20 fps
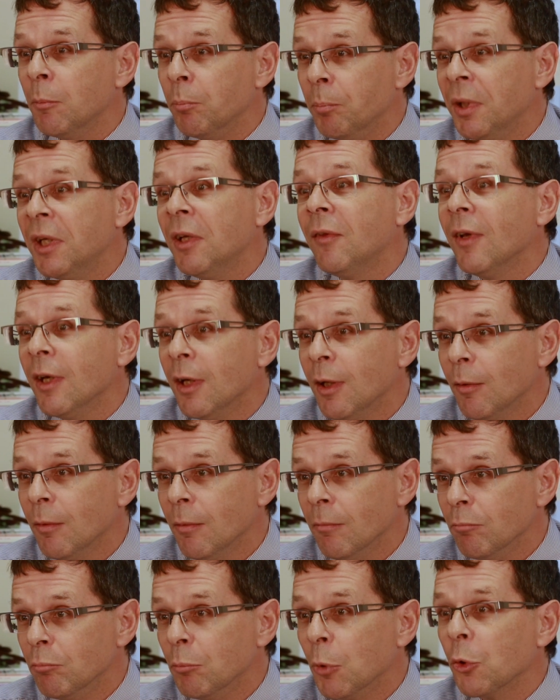
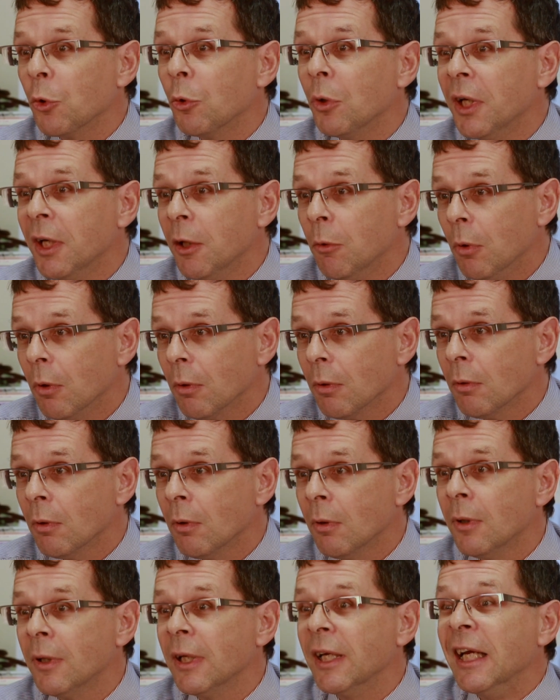beating monolingual
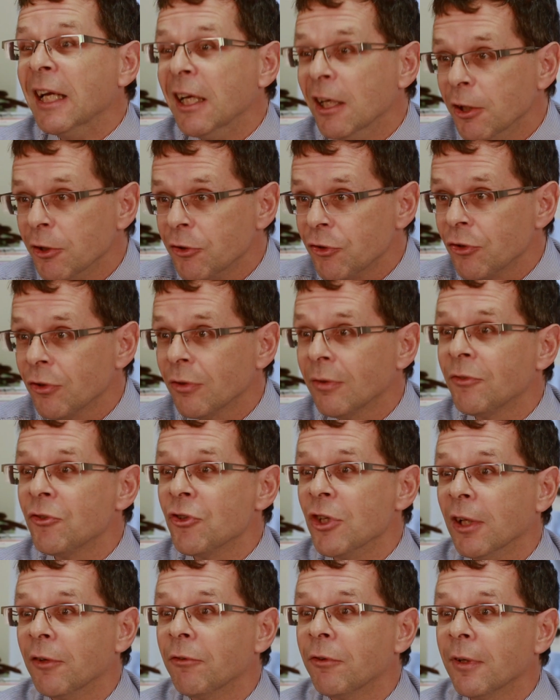English
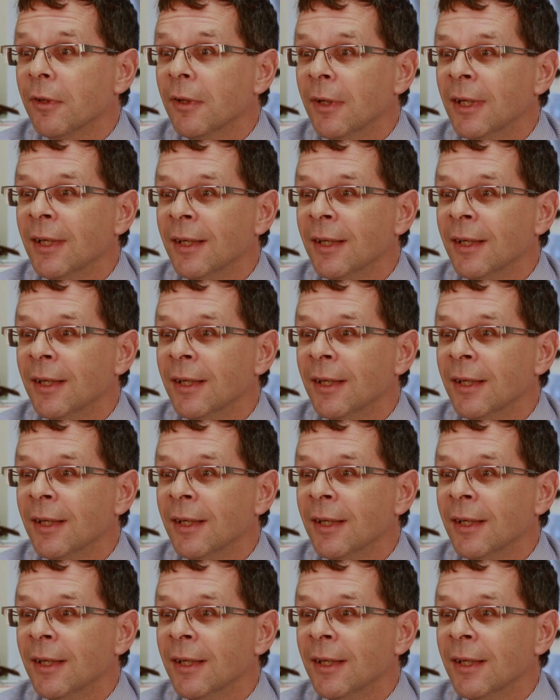children.